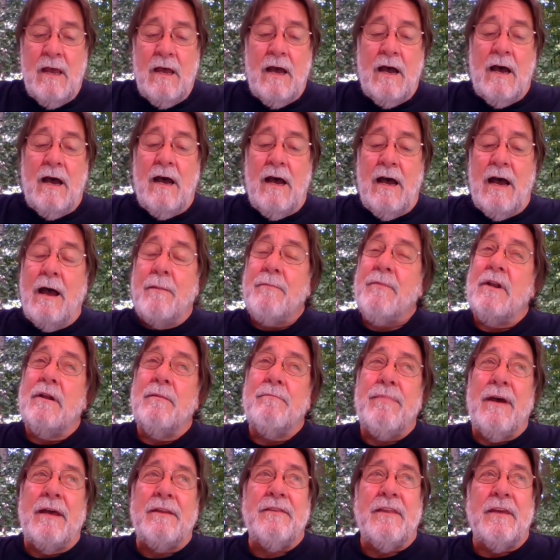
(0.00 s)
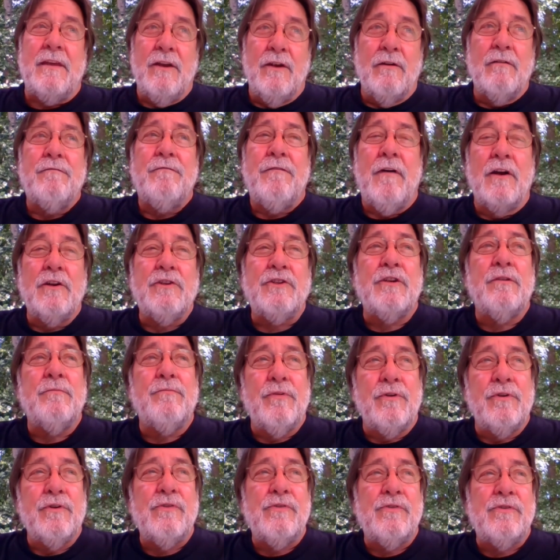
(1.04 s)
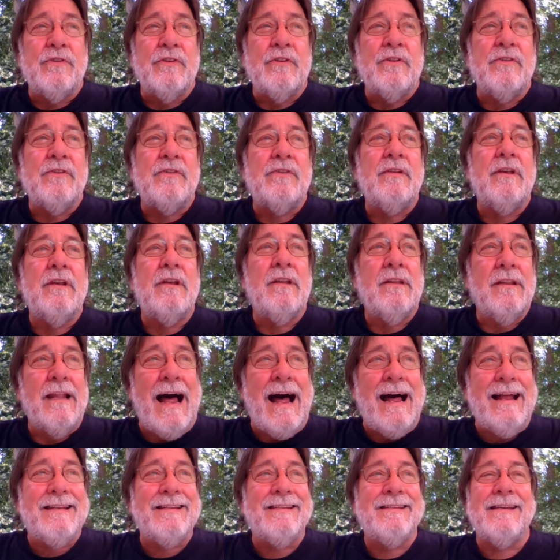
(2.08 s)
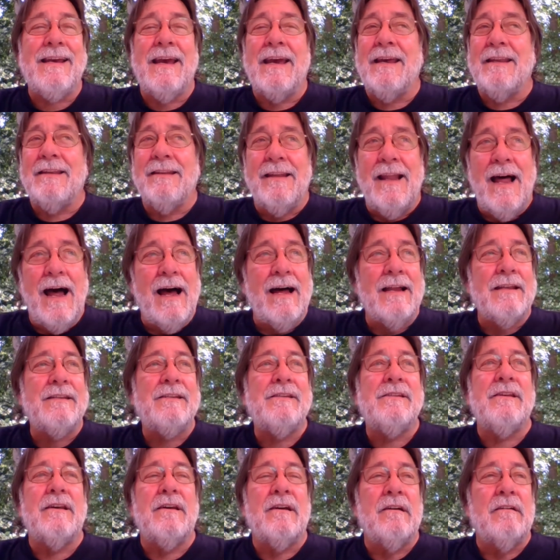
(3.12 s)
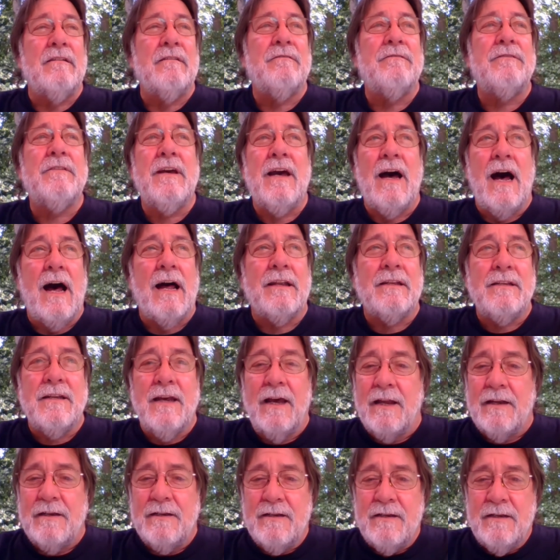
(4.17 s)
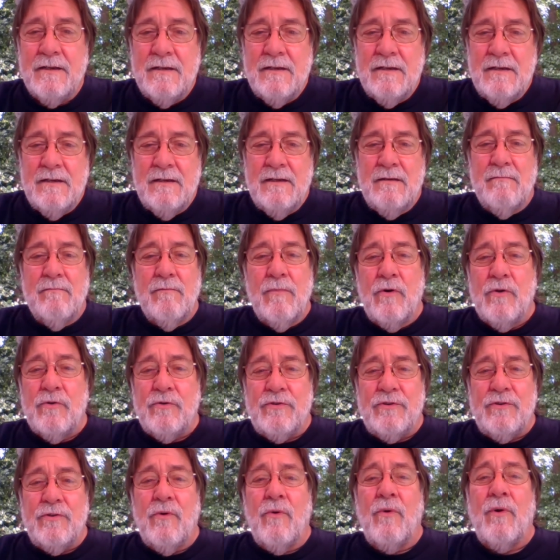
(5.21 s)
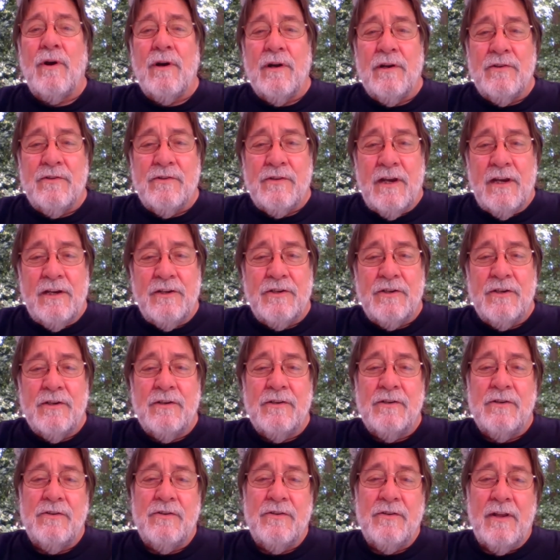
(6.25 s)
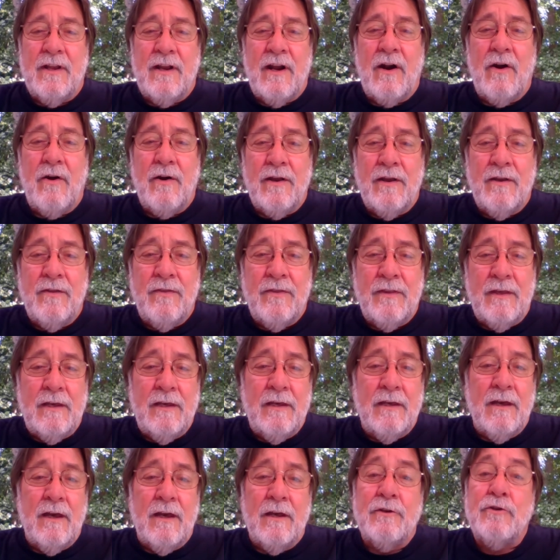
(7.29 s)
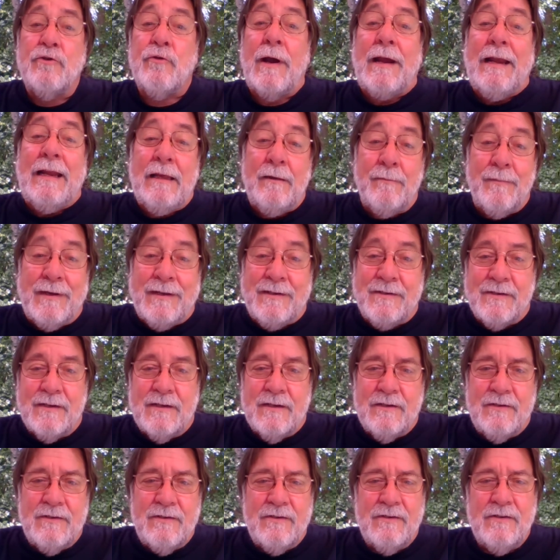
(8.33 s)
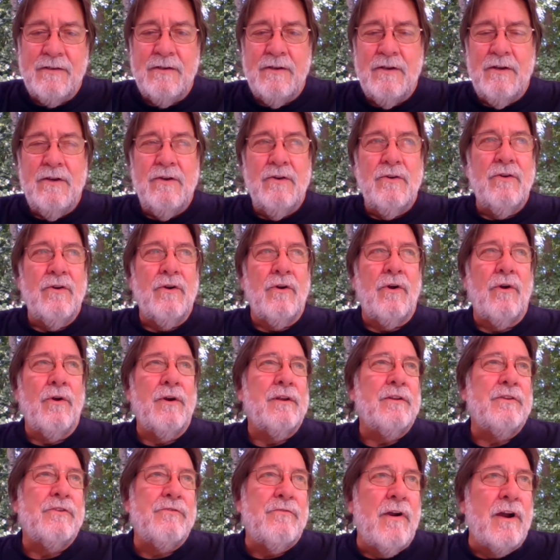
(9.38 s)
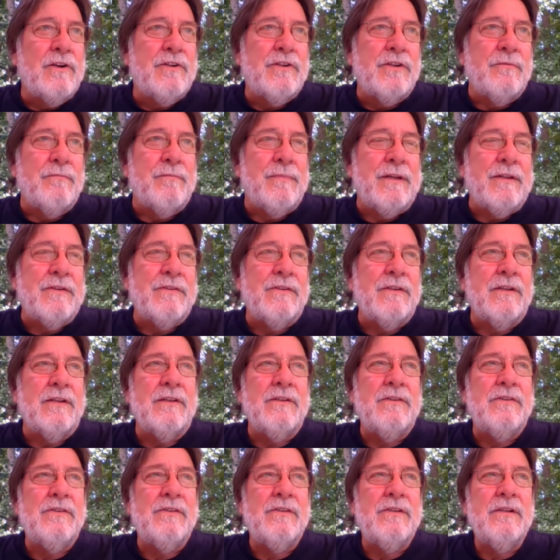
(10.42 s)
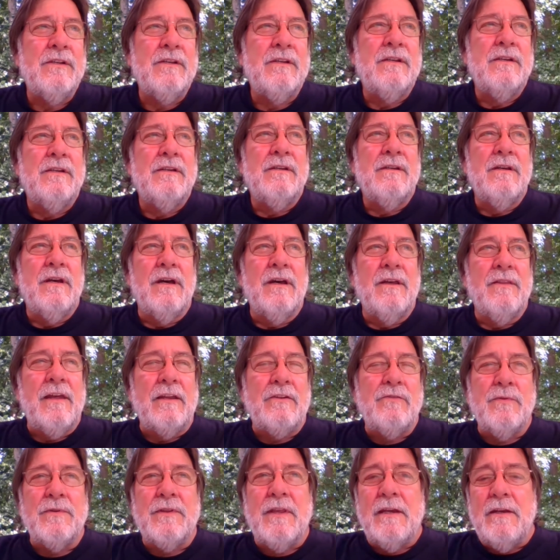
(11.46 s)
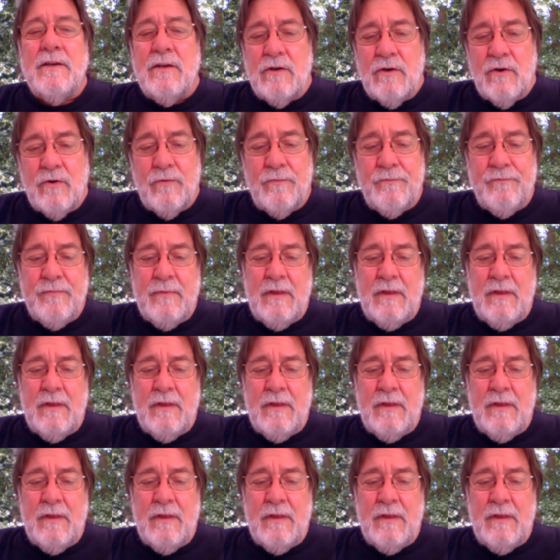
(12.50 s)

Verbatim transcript: Uh, I'm going to bet that your function produces lots and lots of content. Most organizations that are in the uh, training business or instruction business, uh, that's what they do.